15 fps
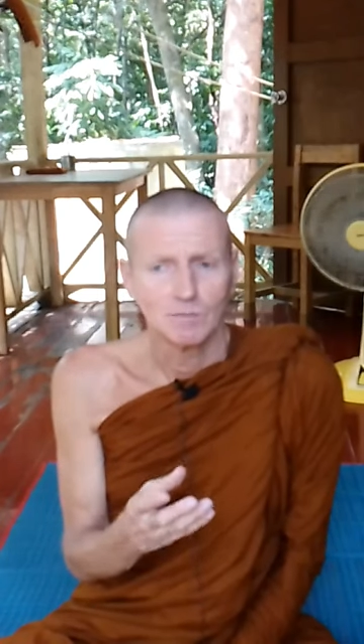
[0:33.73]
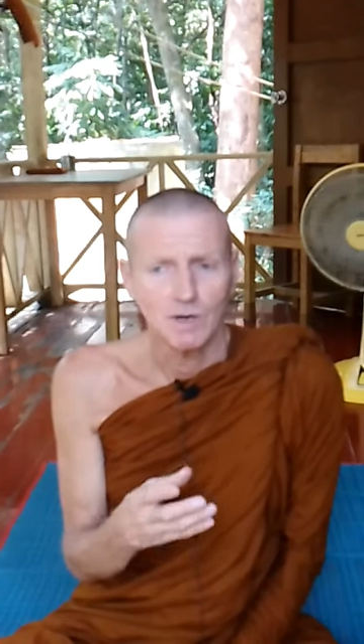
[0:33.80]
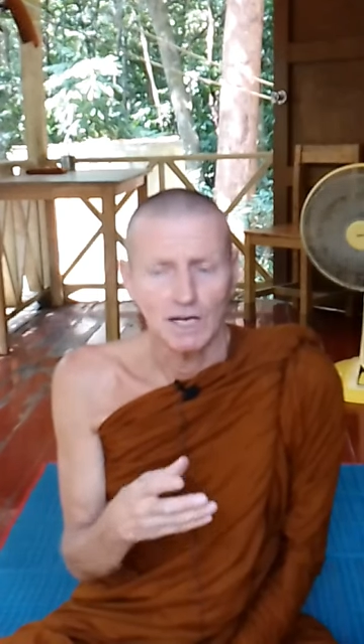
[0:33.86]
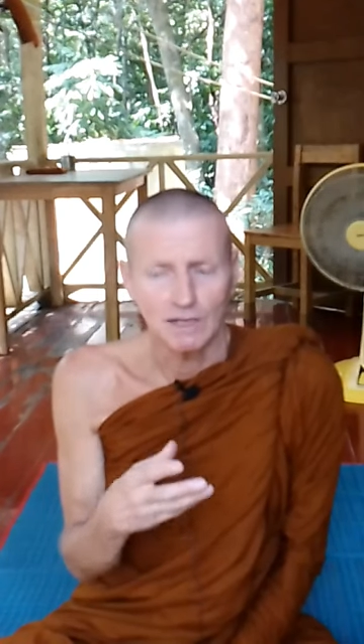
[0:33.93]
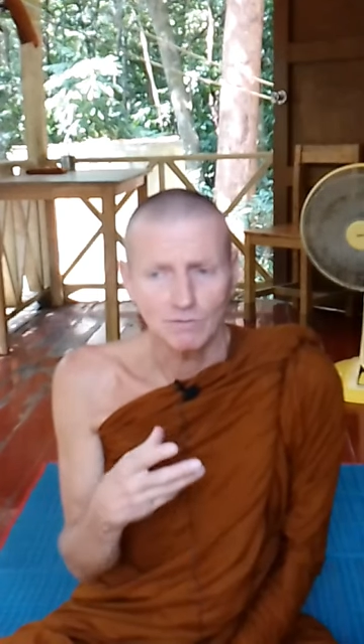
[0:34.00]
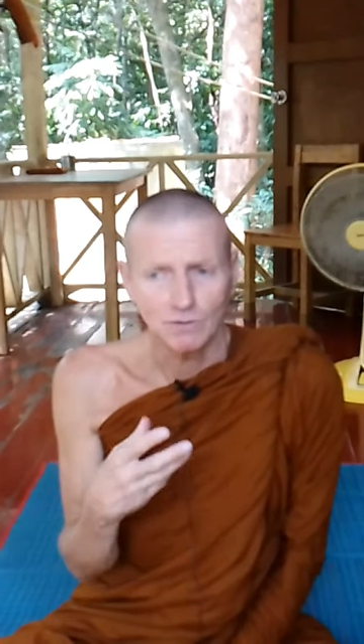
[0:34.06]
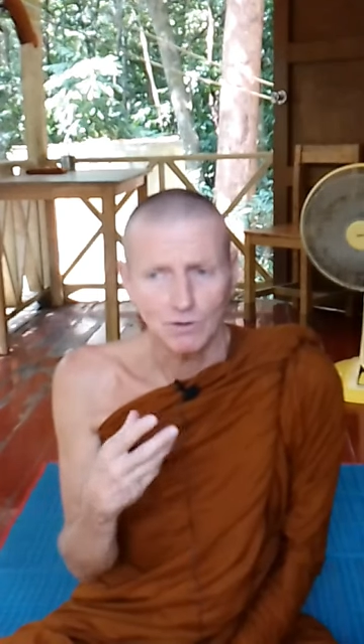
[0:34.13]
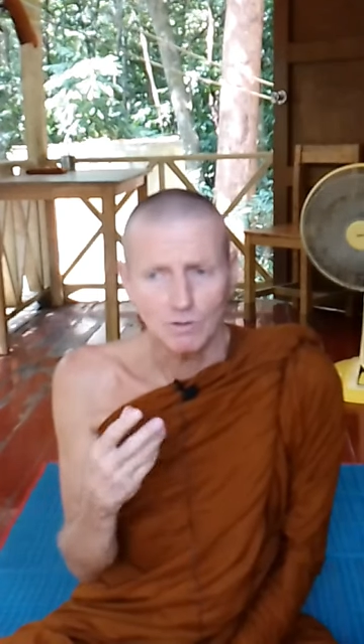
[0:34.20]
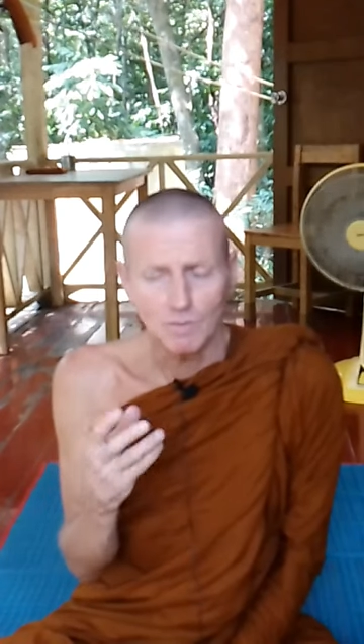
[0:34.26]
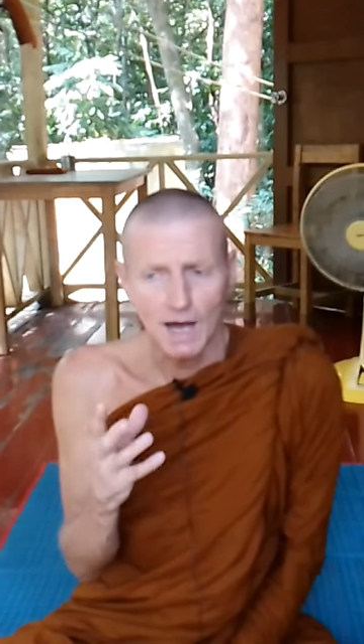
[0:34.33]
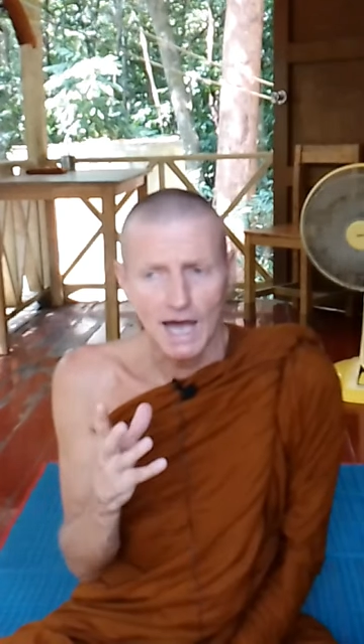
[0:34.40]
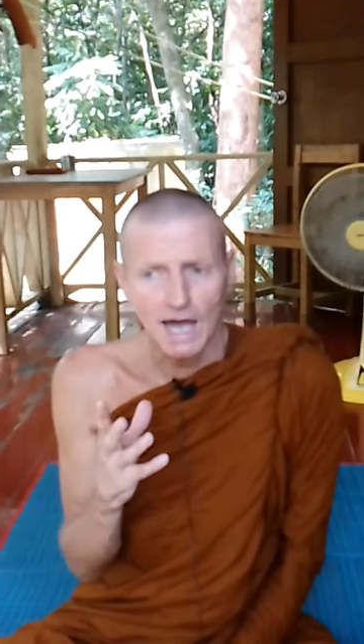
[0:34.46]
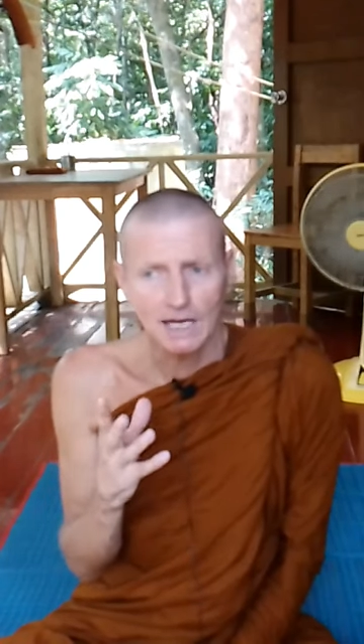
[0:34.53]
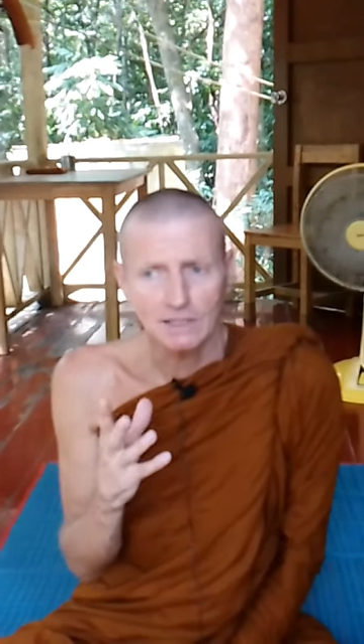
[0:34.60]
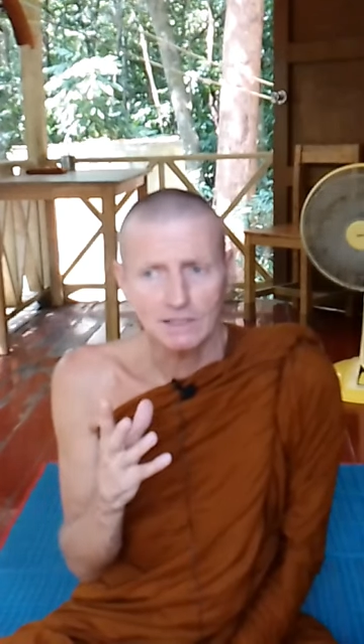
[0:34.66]
But if you're
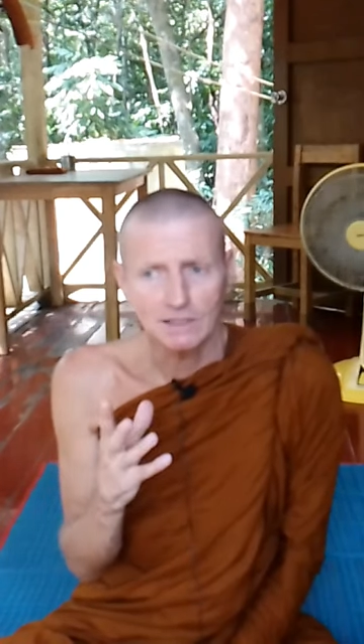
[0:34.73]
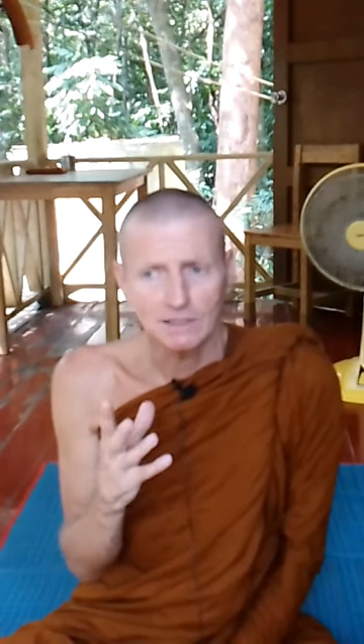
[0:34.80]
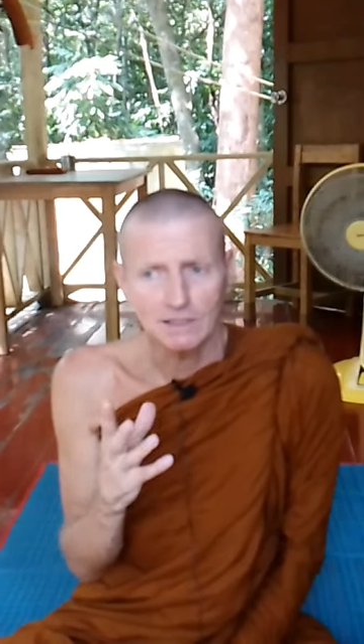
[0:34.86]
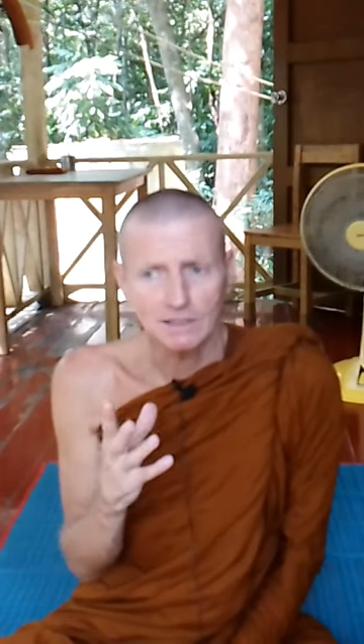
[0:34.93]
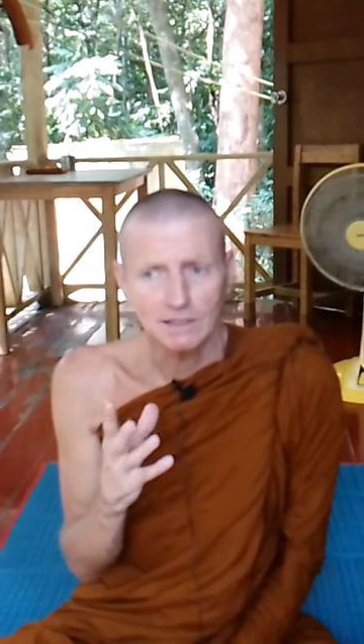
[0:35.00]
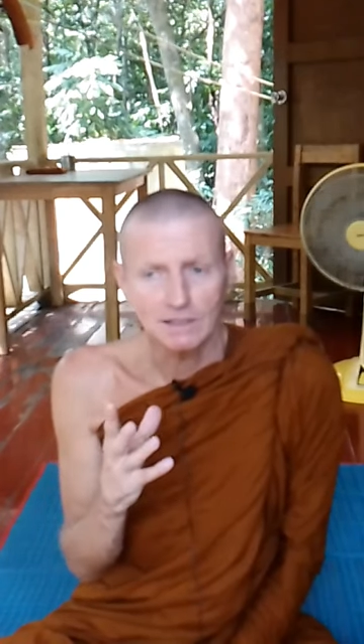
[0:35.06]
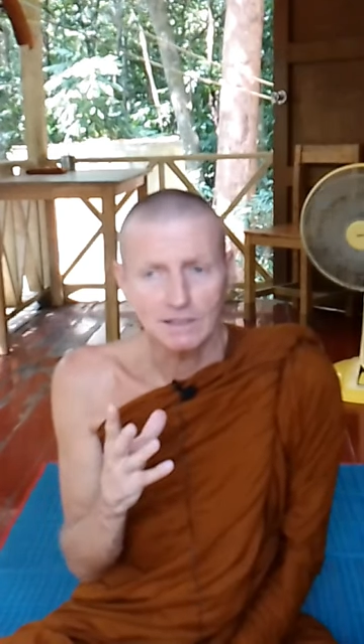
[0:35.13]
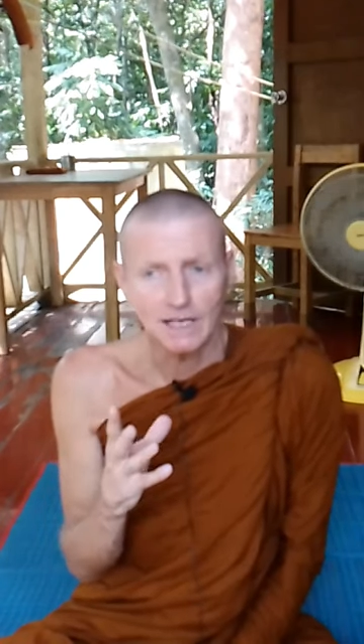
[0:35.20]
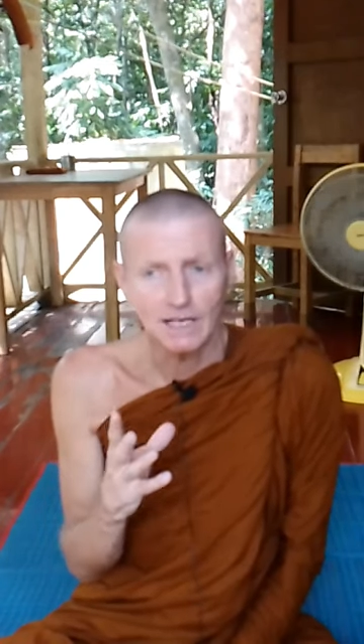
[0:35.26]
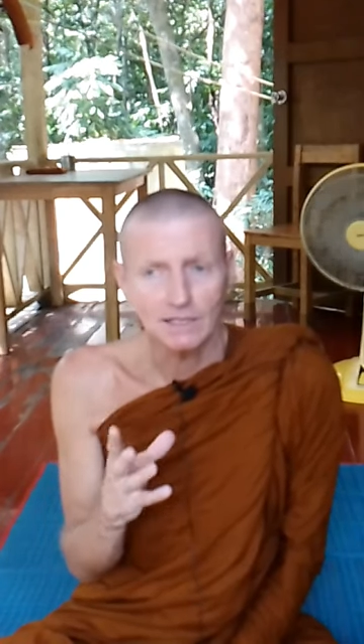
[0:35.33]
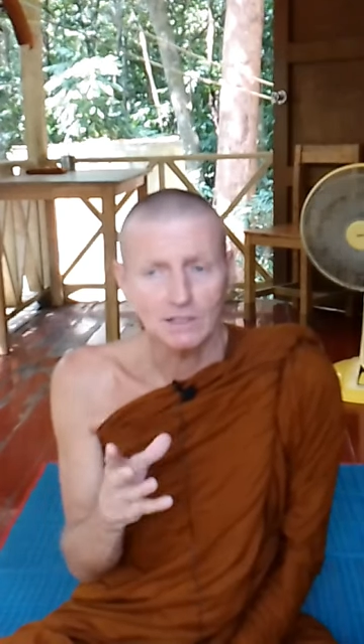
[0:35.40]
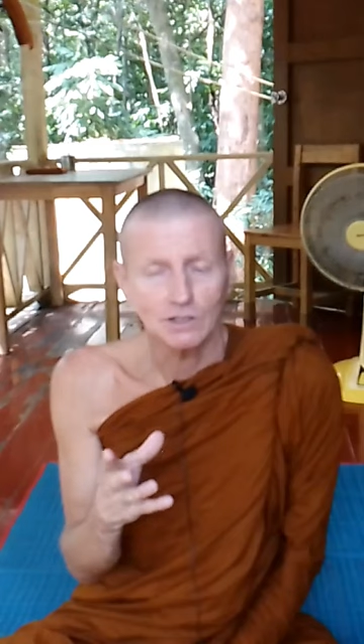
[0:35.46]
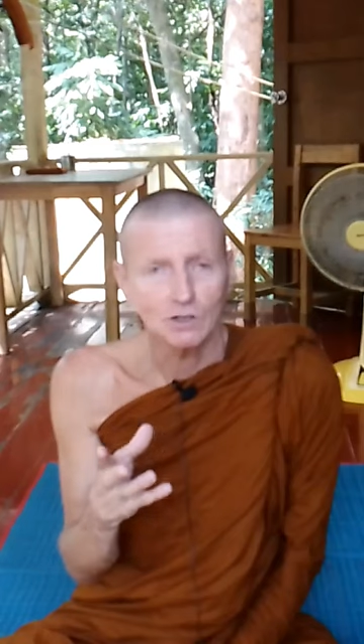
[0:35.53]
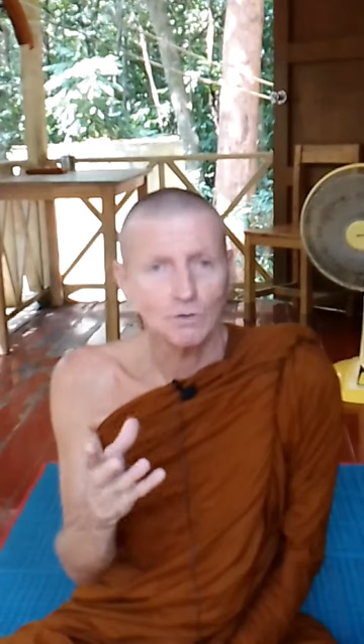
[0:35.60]
bad, then